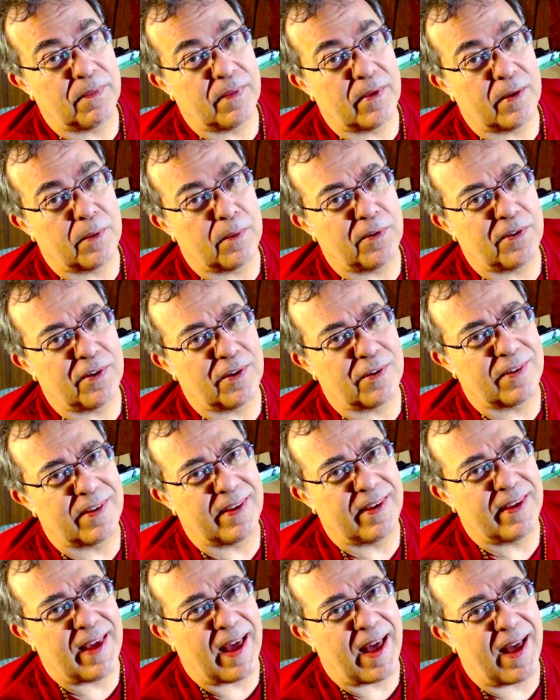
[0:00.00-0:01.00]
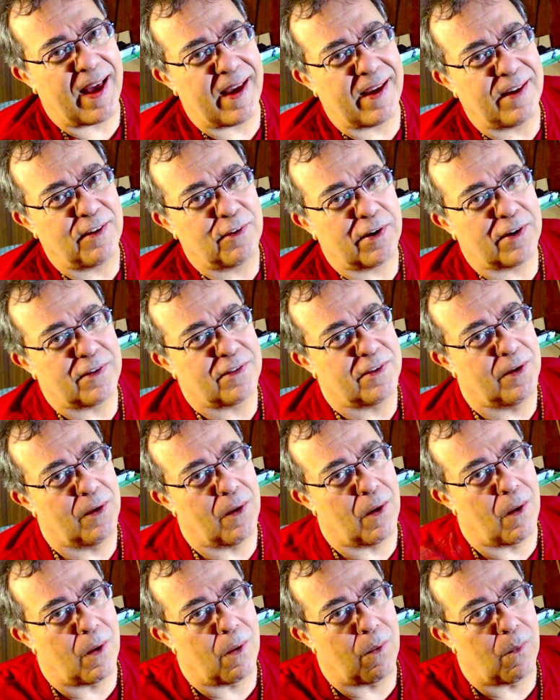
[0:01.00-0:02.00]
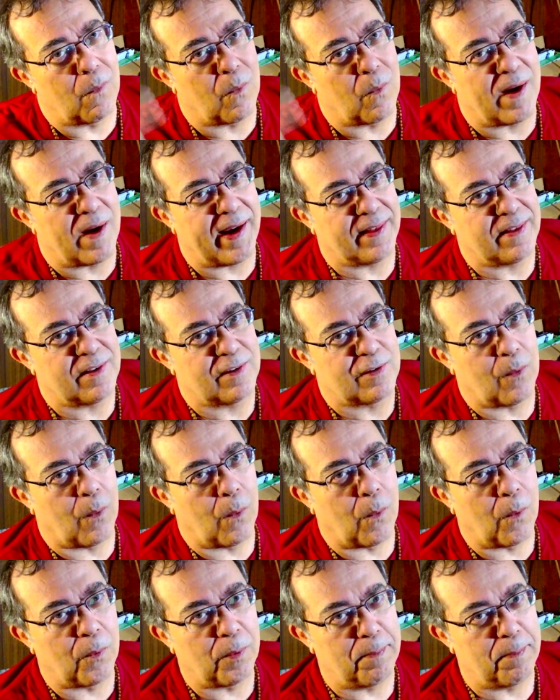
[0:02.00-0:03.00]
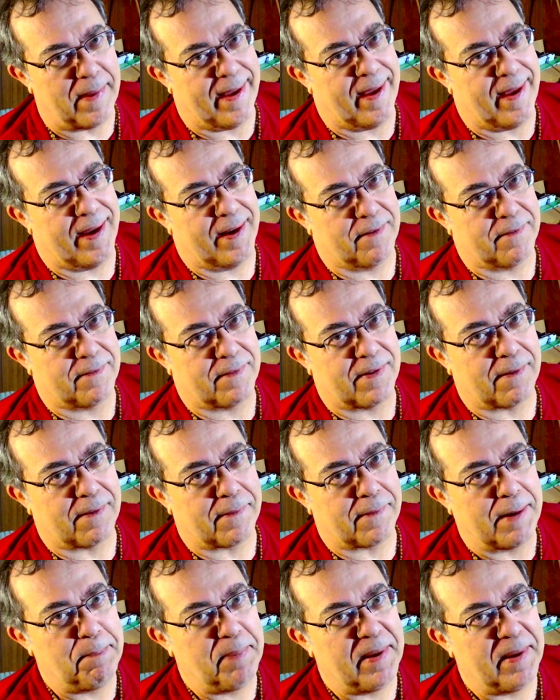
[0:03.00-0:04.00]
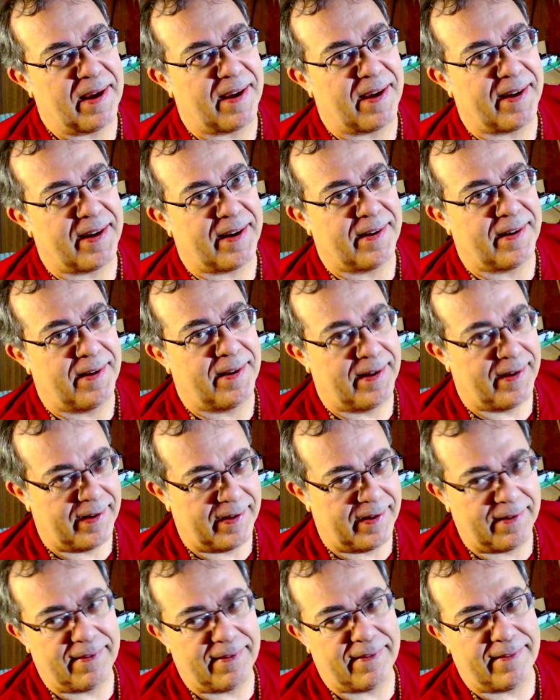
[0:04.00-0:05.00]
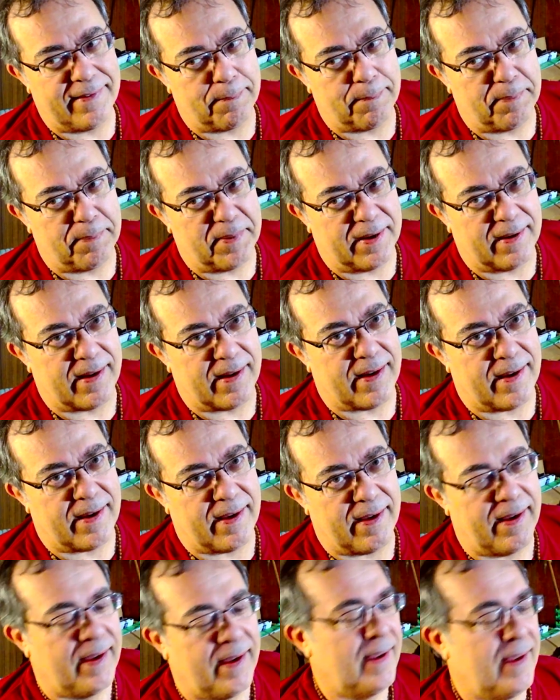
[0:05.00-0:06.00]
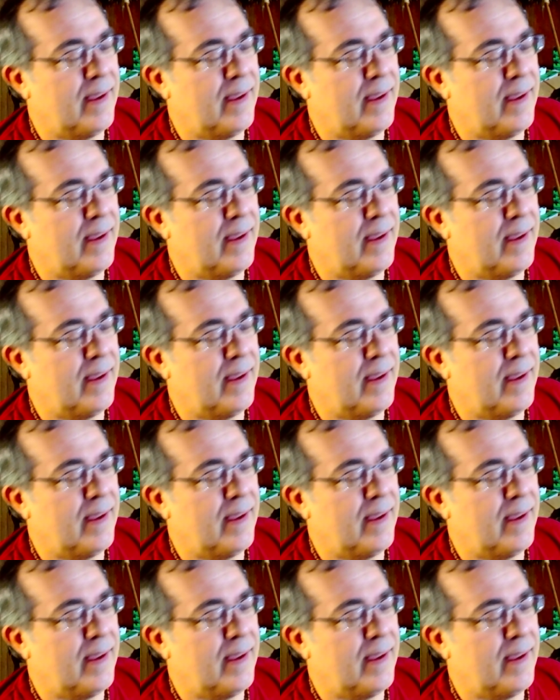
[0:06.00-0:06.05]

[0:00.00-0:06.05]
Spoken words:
there was this guy dressed in all white, this old man, right behind Chip and I.